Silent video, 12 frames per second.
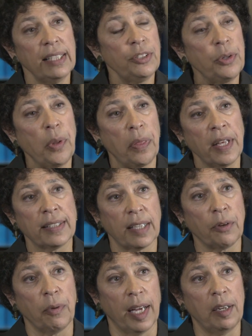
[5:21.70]
as to the things
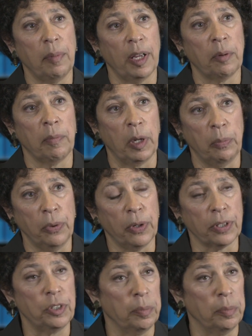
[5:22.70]
I write about in my book,